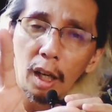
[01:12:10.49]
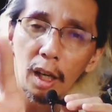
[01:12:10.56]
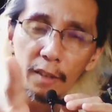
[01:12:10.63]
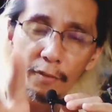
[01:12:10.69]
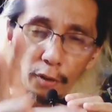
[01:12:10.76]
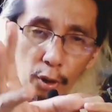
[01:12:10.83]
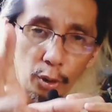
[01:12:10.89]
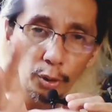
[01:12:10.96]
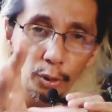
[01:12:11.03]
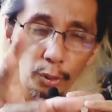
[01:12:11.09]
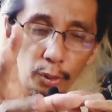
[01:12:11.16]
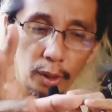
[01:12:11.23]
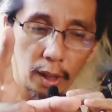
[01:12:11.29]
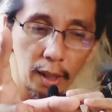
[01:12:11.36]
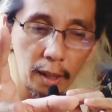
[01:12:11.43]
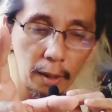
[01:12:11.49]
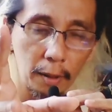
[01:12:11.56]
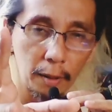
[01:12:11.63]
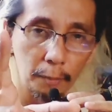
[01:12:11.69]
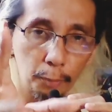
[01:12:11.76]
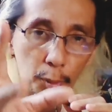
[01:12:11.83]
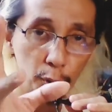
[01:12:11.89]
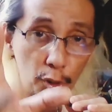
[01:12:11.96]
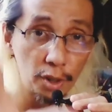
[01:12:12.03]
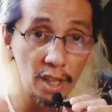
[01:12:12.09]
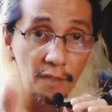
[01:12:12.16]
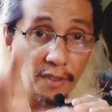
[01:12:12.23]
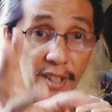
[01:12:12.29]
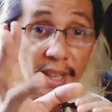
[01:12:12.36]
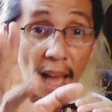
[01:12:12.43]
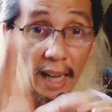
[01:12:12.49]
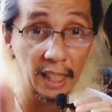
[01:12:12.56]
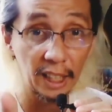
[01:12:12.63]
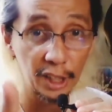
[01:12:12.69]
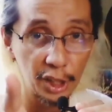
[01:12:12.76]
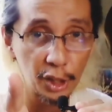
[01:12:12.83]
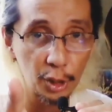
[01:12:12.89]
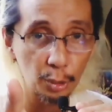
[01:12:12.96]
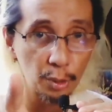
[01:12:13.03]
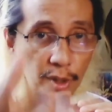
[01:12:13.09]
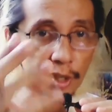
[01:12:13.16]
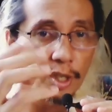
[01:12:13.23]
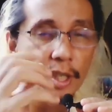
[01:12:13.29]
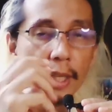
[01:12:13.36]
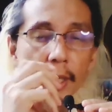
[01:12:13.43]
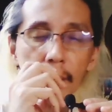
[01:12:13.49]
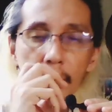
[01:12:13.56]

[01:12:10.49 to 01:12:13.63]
if you're gonna put yourself in Nagara's shoes,